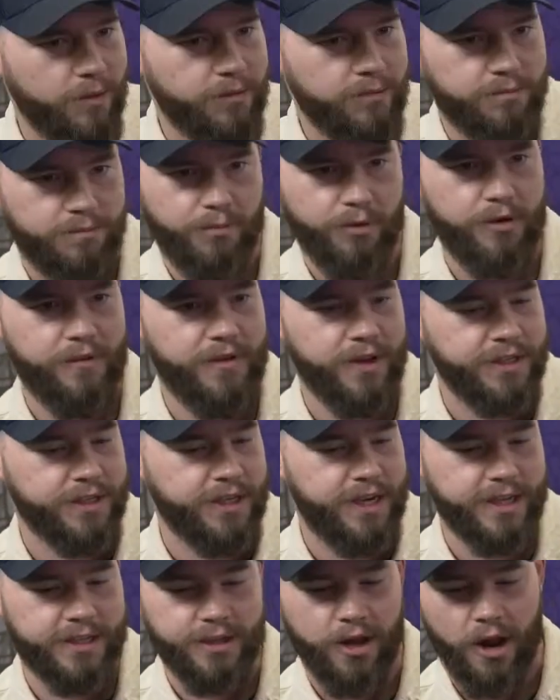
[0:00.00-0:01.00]
you know,
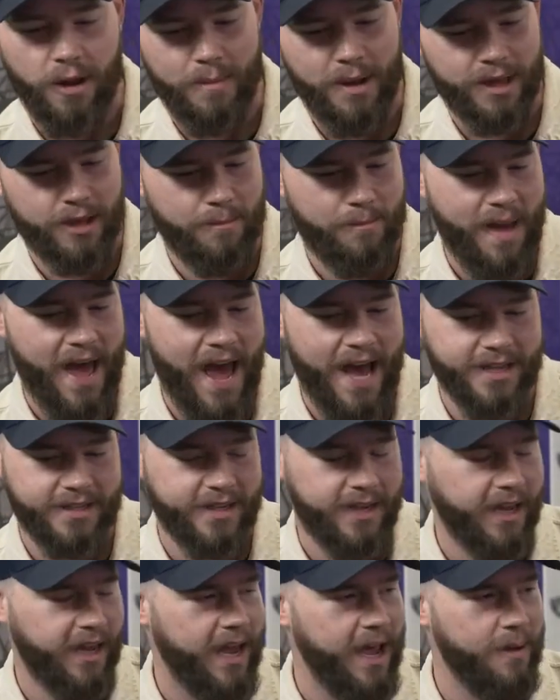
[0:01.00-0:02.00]
previously it's all about the
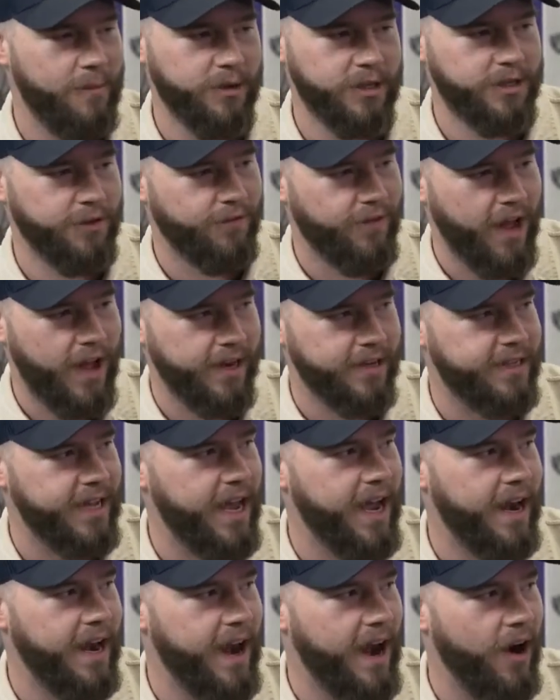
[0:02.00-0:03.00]
passing game with Davante
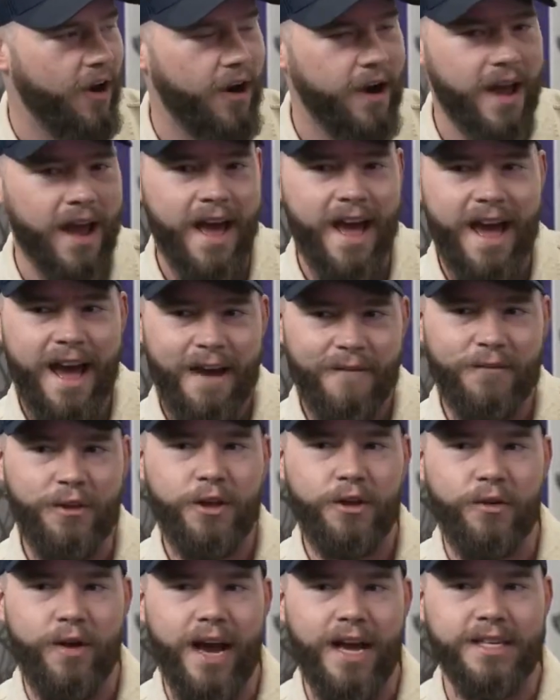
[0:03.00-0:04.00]
and Aaron. I feel
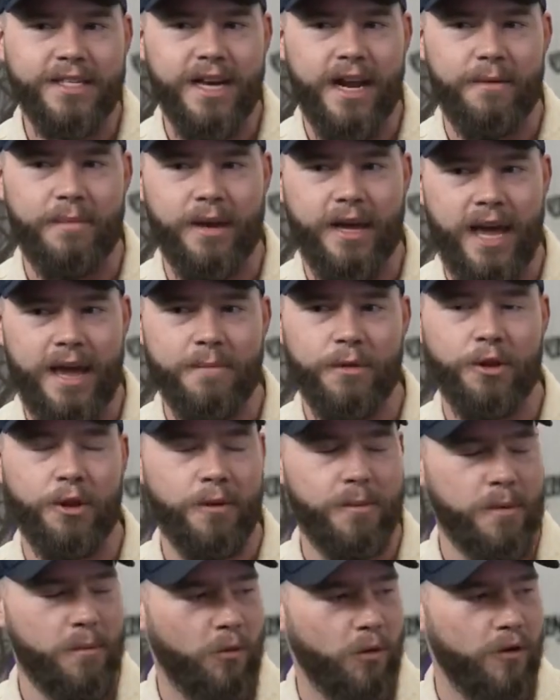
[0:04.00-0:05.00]
like you guys kind of became a
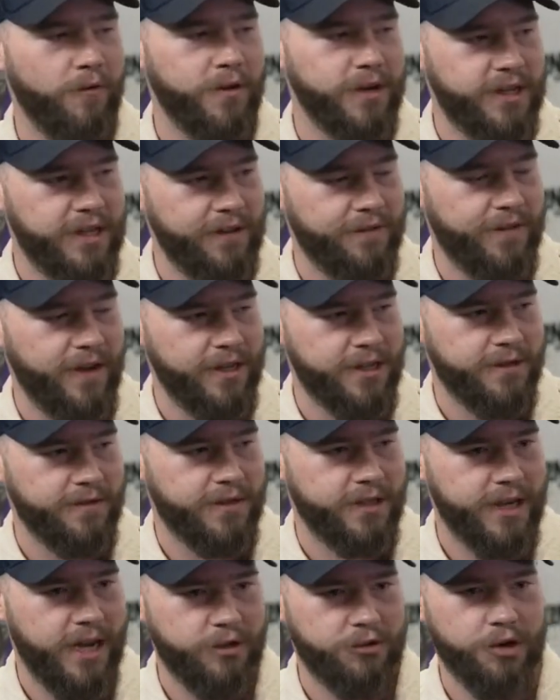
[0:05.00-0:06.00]
little bit more of a
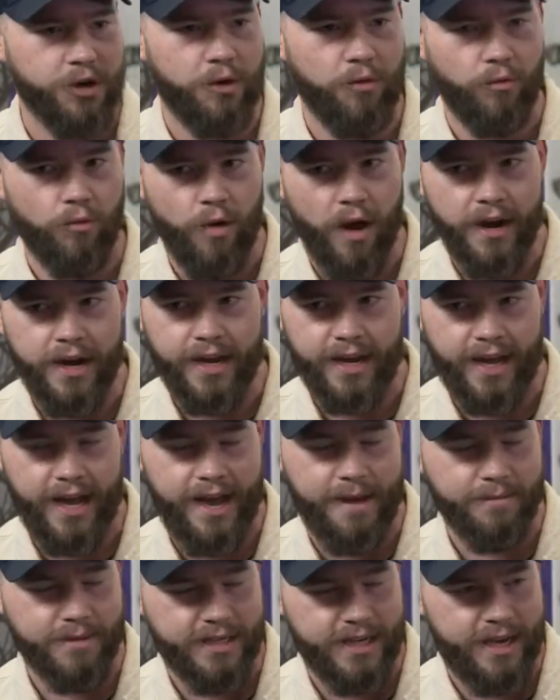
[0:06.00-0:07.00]
defensive-centric running
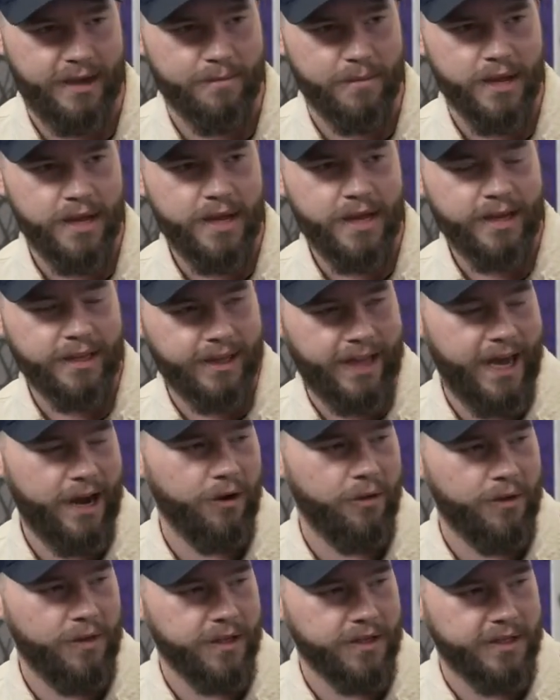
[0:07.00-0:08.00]
game team
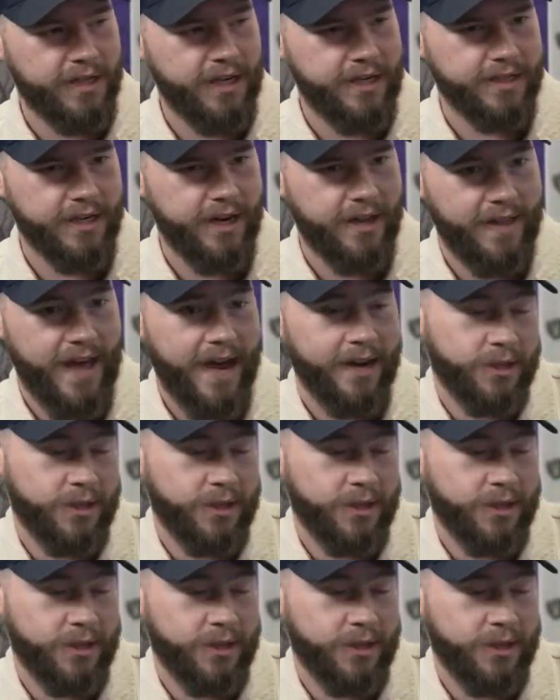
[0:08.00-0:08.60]
later in the season, and